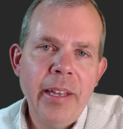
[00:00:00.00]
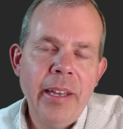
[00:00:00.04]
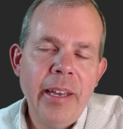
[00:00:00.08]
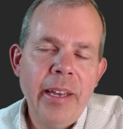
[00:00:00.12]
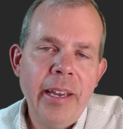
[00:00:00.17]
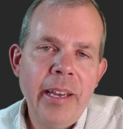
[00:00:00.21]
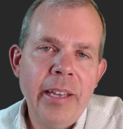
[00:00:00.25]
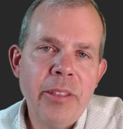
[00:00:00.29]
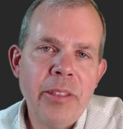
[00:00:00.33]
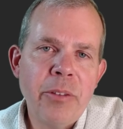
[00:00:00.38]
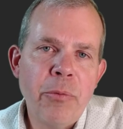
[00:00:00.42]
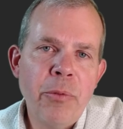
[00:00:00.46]

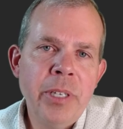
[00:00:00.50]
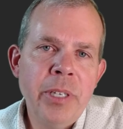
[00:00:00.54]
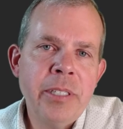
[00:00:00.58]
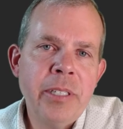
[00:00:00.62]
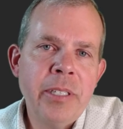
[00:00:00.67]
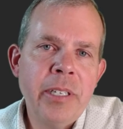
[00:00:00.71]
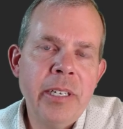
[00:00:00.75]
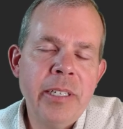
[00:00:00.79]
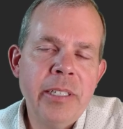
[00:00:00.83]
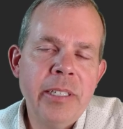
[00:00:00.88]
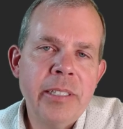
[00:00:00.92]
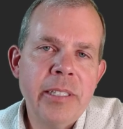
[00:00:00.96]
And the
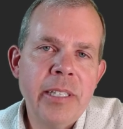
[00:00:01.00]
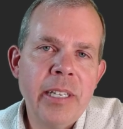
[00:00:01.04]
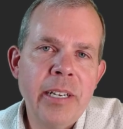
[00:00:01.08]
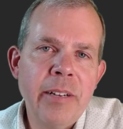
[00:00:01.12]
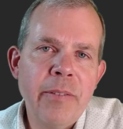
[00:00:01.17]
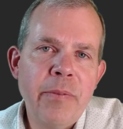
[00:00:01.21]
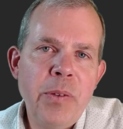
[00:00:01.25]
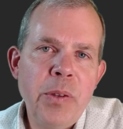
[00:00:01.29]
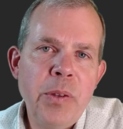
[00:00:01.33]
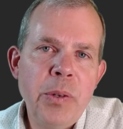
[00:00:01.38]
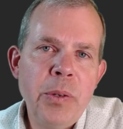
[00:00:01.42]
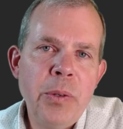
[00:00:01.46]
risk is that
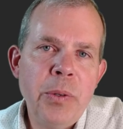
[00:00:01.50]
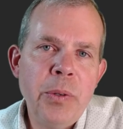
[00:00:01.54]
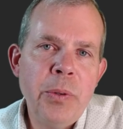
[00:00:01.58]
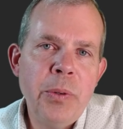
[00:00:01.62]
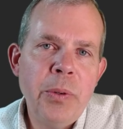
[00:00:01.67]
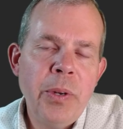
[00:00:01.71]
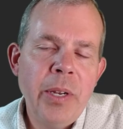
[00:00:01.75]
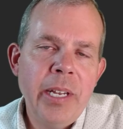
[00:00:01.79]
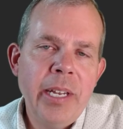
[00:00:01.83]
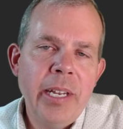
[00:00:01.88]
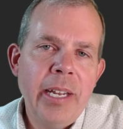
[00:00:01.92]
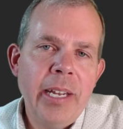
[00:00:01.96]
if you
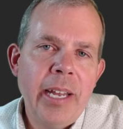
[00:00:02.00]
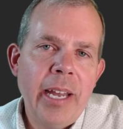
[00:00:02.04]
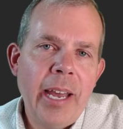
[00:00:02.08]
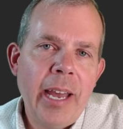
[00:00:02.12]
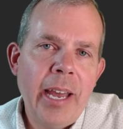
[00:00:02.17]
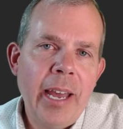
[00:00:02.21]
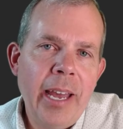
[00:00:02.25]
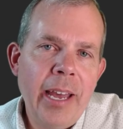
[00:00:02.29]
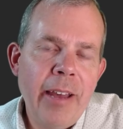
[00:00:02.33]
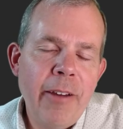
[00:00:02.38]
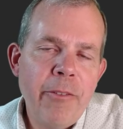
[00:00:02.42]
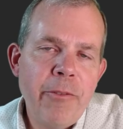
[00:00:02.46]

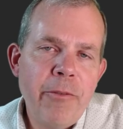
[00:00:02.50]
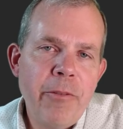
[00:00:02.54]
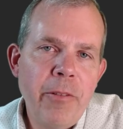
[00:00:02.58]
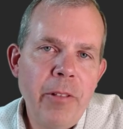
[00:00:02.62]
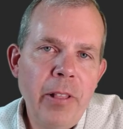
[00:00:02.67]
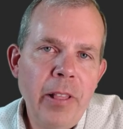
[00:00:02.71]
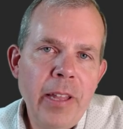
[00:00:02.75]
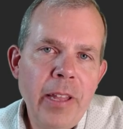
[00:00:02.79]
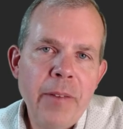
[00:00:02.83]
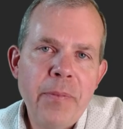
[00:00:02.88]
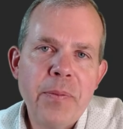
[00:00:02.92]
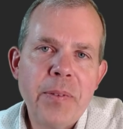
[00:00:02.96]
have
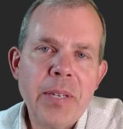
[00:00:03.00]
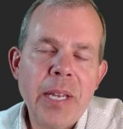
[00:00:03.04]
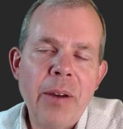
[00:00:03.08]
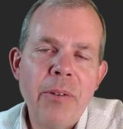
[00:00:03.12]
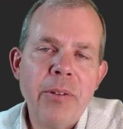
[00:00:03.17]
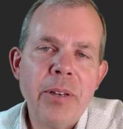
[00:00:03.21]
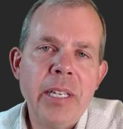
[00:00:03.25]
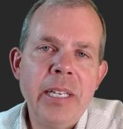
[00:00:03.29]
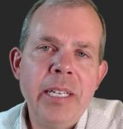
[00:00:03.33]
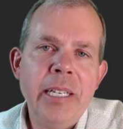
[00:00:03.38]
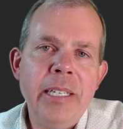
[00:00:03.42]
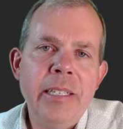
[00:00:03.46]
left
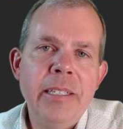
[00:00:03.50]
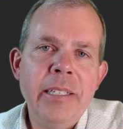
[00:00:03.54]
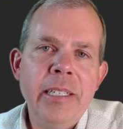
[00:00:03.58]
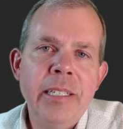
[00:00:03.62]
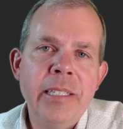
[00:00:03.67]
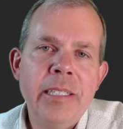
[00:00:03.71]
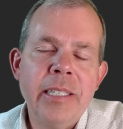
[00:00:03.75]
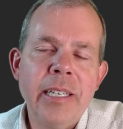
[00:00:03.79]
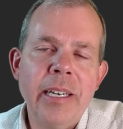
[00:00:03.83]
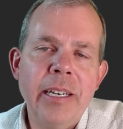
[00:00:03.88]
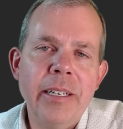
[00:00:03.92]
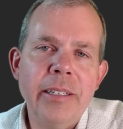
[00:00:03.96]
out any
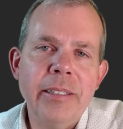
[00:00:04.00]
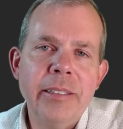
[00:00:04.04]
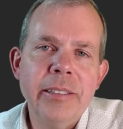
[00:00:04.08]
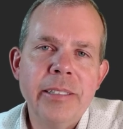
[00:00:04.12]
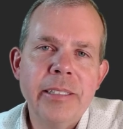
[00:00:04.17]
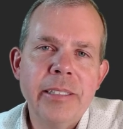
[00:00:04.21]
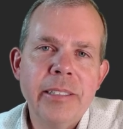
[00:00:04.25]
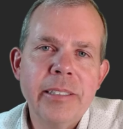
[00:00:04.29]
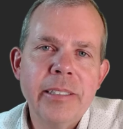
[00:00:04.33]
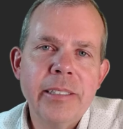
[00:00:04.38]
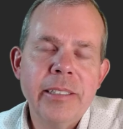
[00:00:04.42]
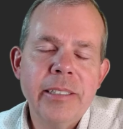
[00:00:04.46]

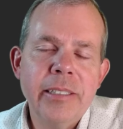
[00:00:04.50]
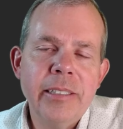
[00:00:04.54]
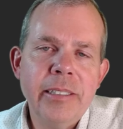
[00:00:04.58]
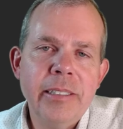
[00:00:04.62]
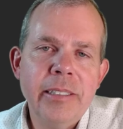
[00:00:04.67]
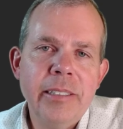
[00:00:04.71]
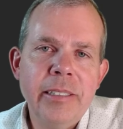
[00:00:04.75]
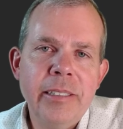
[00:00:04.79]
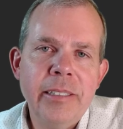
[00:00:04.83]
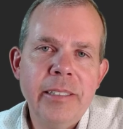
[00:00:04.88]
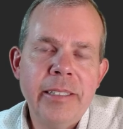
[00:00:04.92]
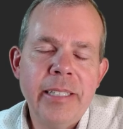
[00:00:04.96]
details,
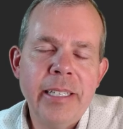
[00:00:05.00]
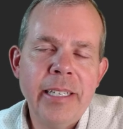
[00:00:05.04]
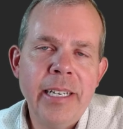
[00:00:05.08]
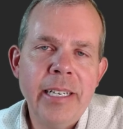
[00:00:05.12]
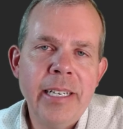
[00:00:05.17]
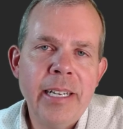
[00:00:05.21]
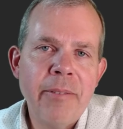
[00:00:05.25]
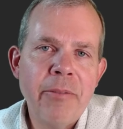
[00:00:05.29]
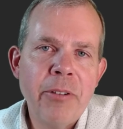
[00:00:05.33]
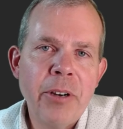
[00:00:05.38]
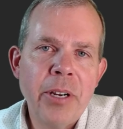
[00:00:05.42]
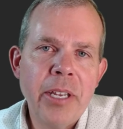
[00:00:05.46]
they
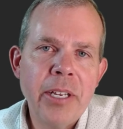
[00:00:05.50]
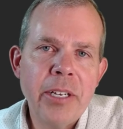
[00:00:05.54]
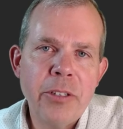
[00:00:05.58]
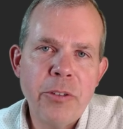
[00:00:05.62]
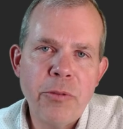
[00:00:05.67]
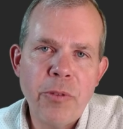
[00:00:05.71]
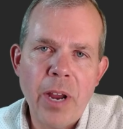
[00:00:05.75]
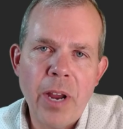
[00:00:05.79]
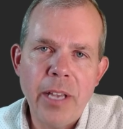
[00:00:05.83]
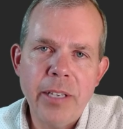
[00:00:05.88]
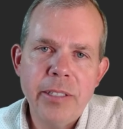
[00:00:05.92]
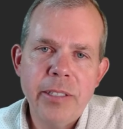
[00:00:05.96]
never get
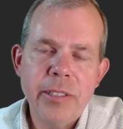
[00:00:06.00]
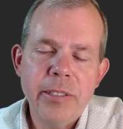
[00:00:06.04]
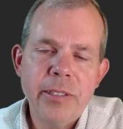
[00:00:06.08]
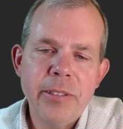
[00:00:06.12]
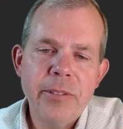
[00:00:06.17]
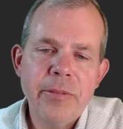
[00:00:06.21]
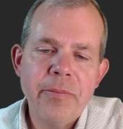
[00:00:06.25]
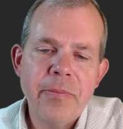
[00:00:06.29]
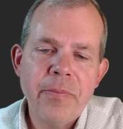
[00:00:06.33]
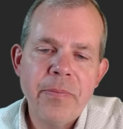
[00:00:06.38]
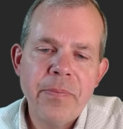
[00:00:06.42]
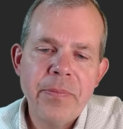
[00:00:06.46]
addressed.
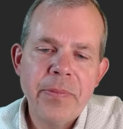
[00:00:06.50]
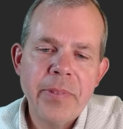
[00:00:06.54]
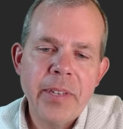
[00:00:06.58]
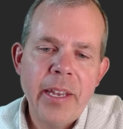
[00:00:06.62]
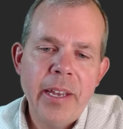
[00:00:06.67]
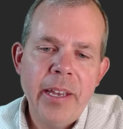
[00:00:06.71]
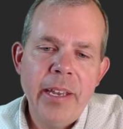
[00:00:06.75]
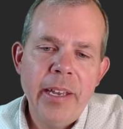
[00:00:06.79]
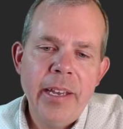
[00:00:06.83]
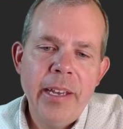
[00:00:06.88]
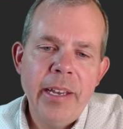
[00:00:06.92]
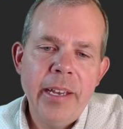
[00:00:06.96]

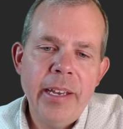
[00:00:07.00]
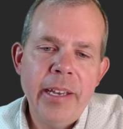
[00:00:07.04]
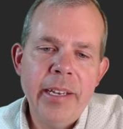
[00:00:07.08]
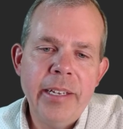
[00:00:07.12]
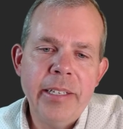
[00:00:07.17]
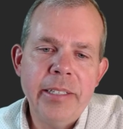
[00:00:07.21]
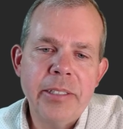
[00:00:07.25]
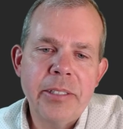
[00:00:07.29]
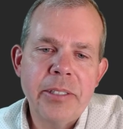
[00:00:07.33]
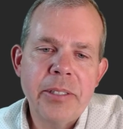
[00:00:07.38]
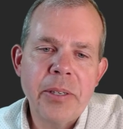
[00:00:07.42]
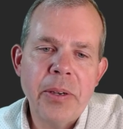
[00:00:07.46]

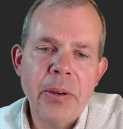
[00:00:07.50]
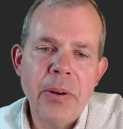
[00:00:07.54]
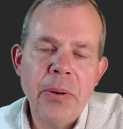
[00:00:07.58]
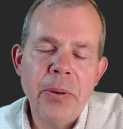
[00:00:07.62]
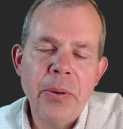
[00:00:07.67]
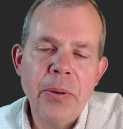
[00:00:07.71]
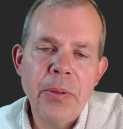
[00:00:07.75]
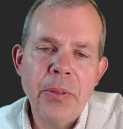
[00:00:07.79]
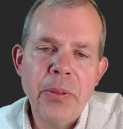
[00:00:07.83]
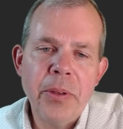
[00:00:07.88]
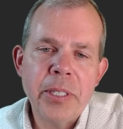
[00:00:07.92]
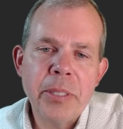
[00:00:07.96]
And
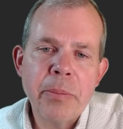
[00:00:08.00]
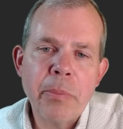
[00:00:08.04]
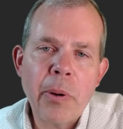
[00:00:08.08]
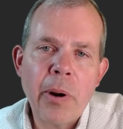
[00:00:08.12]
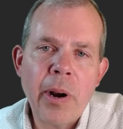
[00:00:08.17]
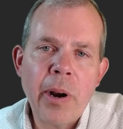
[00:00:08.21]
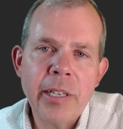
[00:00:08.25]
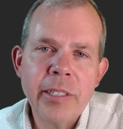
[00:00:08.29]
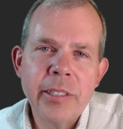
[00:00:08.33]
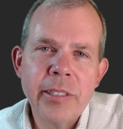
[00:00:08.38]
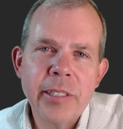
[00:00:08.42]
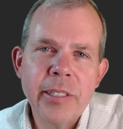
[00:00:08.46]
so this
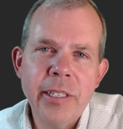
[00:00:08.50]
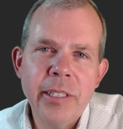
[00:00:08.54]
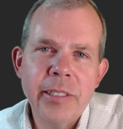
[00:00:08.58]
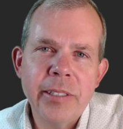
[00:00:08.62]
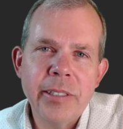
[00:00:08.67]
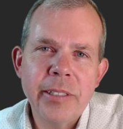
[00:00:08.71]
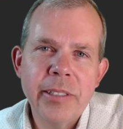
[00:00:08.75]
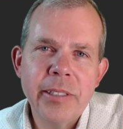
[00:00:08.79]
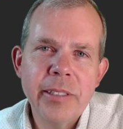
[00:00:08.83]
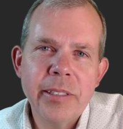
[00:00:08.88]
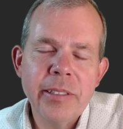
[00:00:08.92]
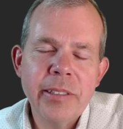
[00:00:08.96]

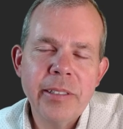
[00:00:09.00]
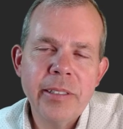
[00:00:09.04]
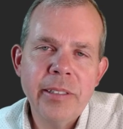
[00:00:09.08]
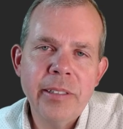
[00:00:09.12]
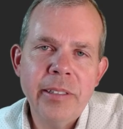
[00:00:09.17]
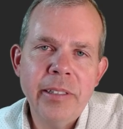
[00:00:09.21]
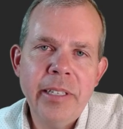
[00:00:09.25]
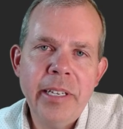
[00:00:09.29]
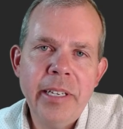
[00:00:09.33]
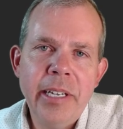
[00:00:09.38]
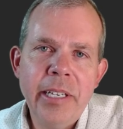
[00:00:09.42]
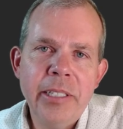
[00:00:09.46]
process
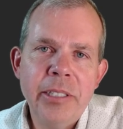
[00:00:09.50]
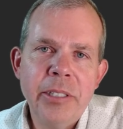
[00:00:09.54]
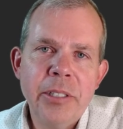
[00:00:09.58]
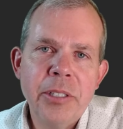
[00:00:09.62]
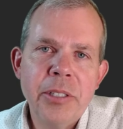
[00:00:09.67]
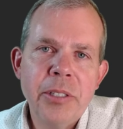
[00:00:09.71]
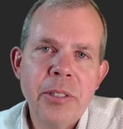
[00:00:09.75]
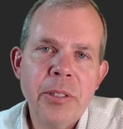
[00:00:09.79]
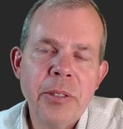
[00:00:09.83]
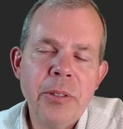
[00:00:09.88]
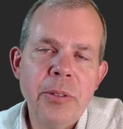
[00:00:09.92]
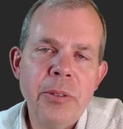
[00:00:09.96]
leads
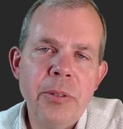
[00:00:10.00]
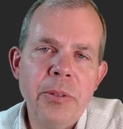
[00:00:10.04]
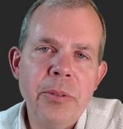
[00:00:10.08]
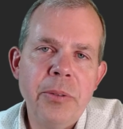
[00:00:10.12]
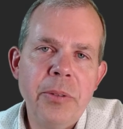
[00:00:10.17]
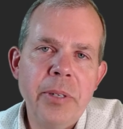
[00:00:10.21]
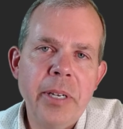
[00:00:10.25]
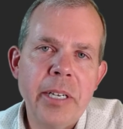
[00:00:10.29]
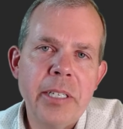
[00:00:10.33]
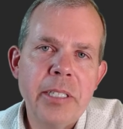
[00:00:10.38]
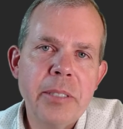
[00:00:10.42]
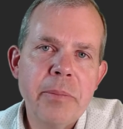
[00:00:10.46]

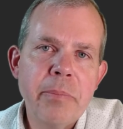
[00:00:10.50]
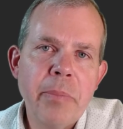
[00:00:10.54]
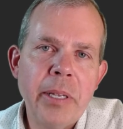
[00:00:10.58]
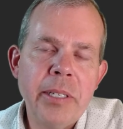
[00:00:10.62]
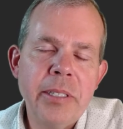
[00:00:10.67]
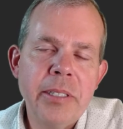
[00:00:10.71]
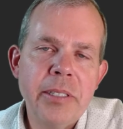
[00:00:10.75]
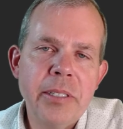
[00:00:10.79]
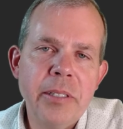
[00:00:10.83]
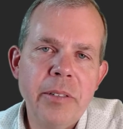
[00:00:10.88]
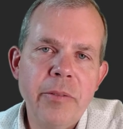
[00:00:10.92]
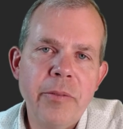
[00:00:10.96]
to
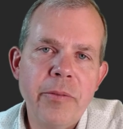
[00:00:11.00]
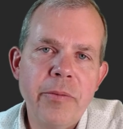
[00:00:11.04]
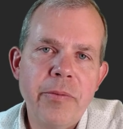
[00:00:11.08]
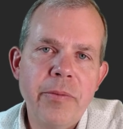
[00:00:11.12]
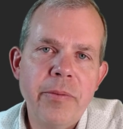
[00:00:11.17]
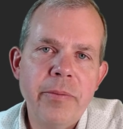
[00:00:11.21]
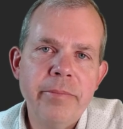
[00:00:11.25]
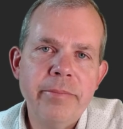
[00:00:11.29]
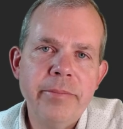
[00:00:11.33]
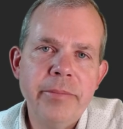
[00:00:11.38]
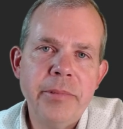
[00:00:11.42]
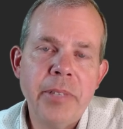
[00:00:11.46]
expensive
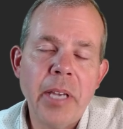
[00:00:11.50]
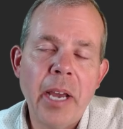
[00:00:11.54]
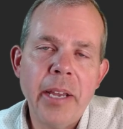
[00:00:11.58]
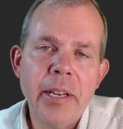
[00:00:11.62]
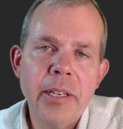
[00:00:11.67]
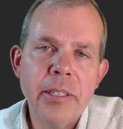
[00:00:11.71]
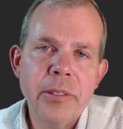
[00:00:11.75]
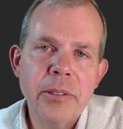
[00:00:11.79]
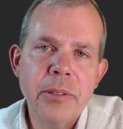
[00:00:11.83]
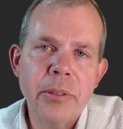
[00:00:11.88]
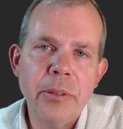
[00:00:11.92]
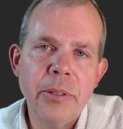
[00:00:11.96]

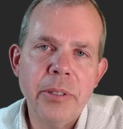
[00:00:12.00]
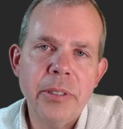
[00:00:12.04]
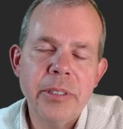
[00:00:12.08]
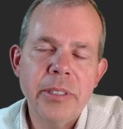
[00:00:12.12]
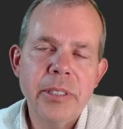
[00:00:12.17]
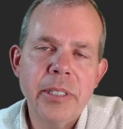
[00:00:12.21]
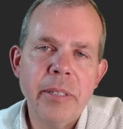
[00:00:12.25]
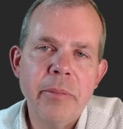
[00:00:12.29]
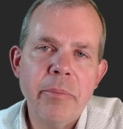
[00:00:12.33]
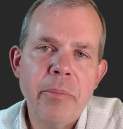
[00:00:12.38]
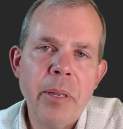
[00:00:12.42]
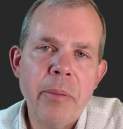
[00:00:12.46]
dinosaurs
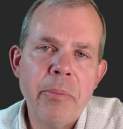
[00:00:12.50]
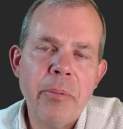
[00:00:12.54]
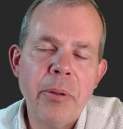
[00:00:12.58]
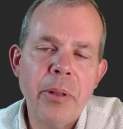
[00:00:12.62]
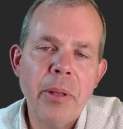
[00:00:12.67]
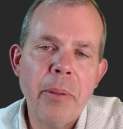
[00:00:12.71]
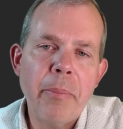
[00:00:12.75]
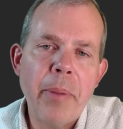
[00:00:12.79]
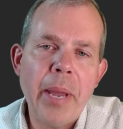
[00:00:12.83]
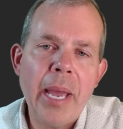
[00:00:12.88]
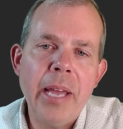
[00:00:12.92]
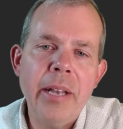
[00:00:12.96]
that people
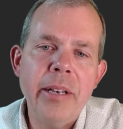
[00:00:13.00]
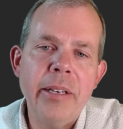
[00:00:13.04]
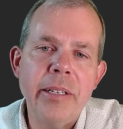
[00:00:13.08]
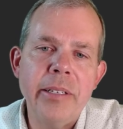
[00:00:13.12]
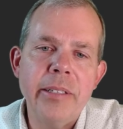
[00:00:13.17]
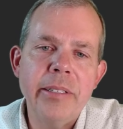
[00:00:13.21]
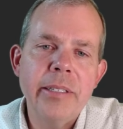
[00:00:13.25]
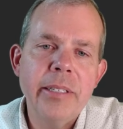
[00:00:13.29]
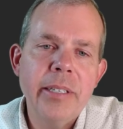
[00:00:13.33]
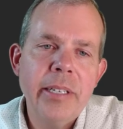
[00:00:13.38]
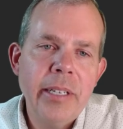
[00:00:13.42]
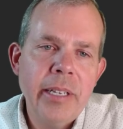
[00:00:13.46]

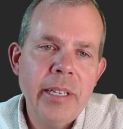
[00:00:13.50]
abandoned.